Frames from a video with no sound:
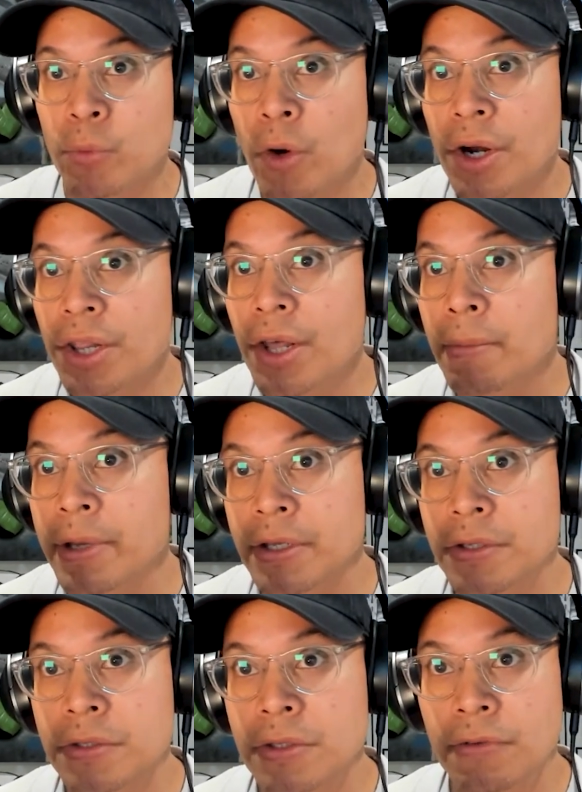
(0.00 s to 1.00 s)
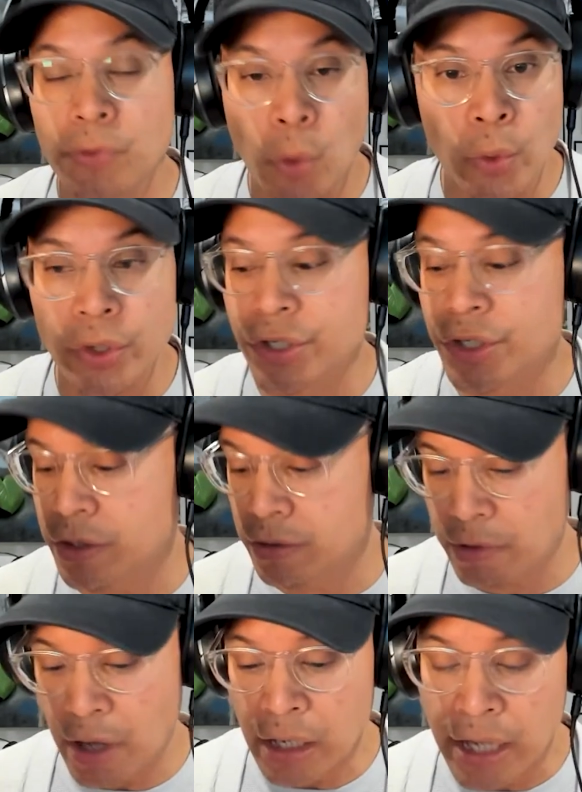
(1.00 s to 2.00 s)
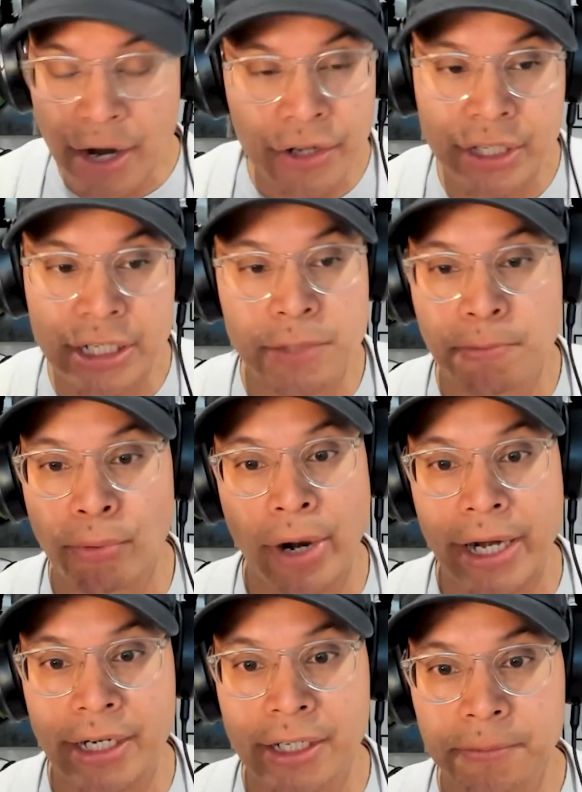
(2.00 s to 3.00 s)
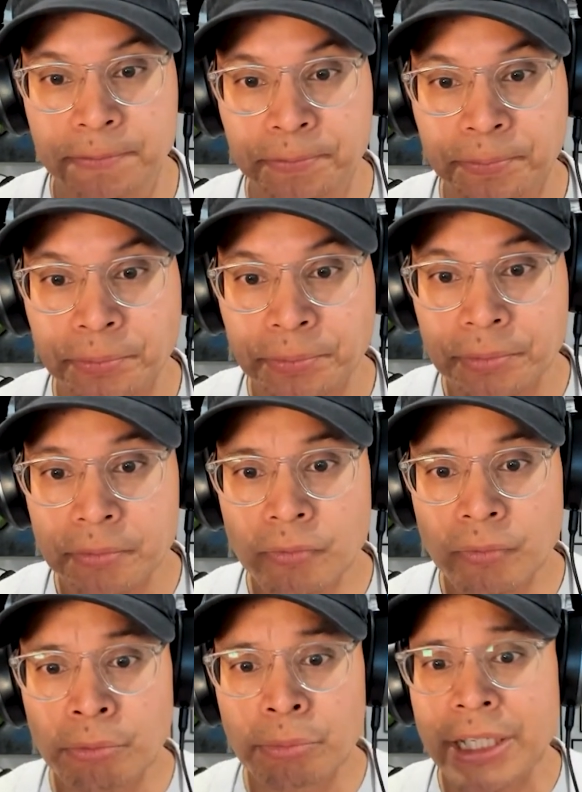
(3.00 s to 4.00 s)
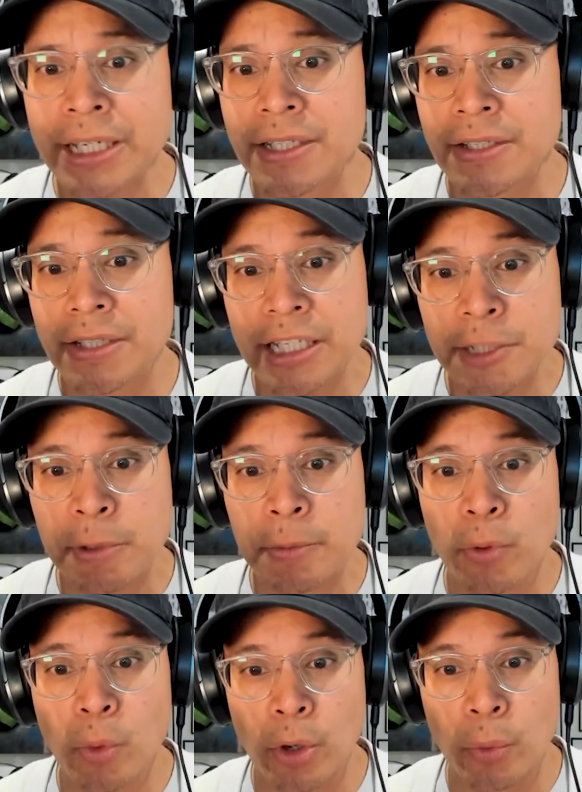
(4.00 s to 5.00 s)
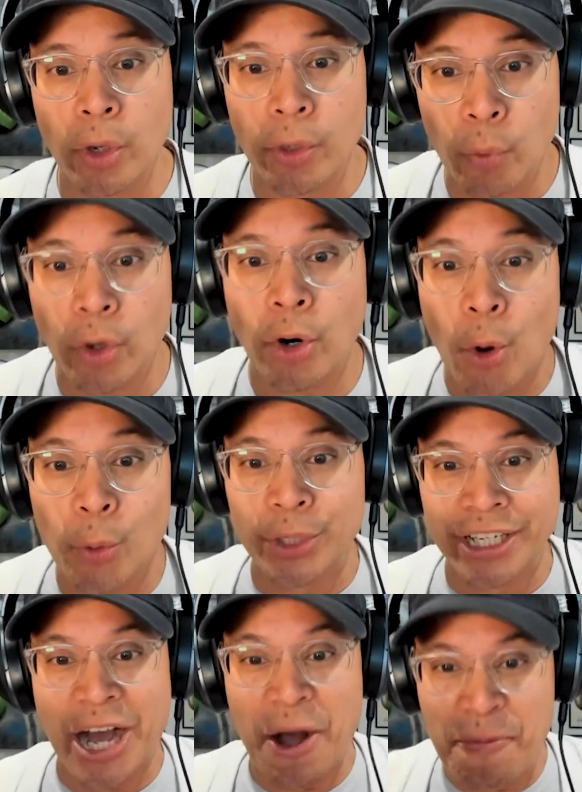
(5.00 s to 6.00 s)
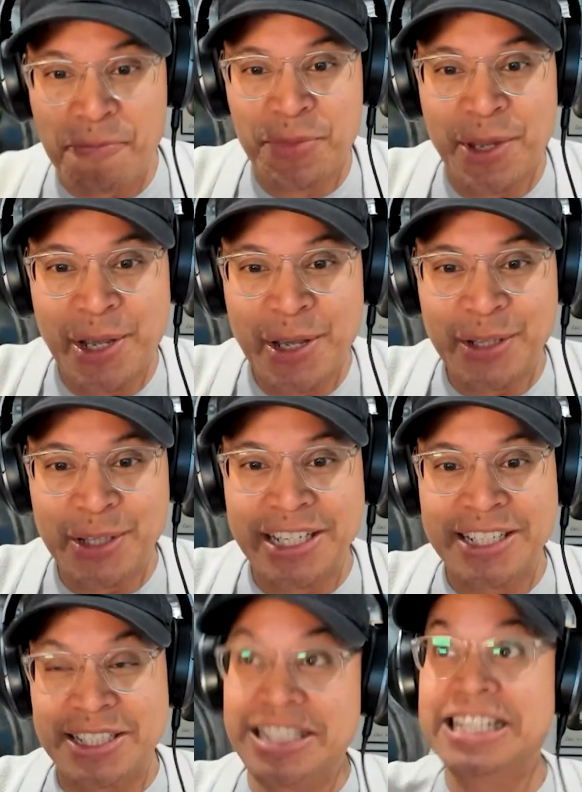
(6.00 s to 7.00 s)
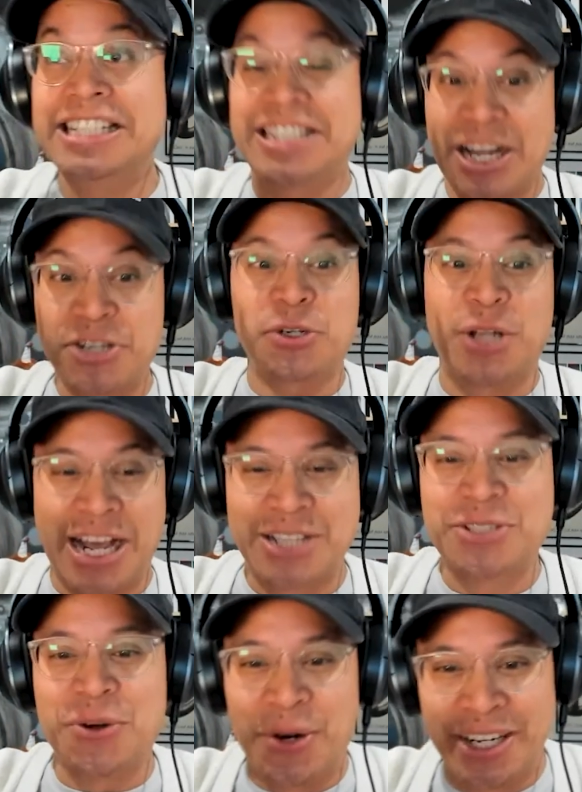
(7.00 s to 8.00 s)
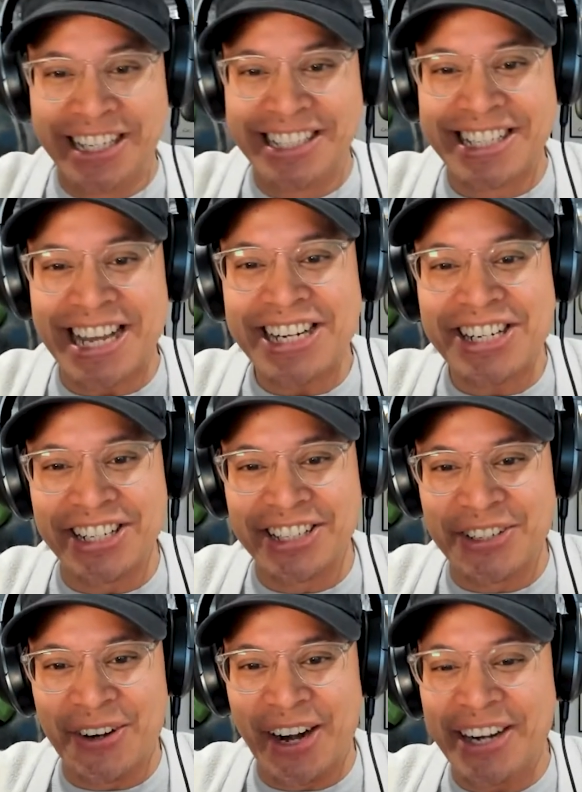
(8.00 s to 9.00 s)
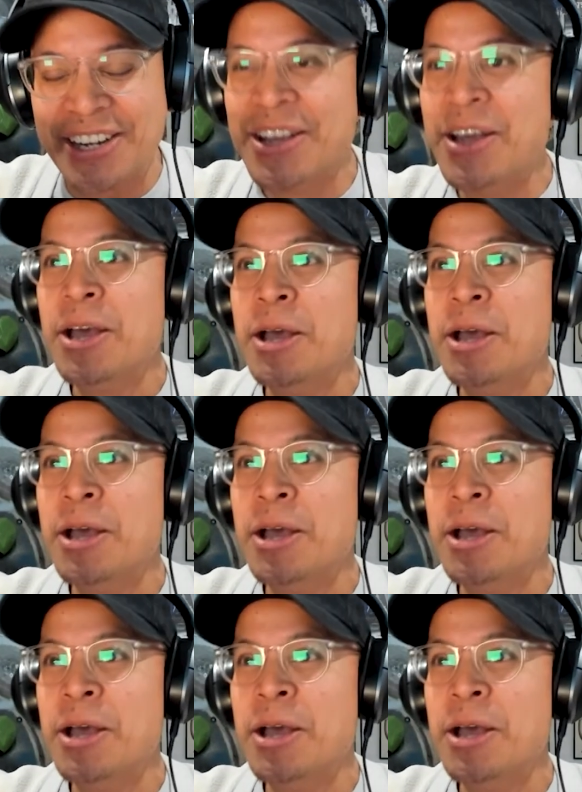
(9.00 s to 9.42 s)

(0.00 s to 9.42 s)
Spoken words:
One of them is, of course, a lot of things break because these people were what were holding up these decentralized organizations, right?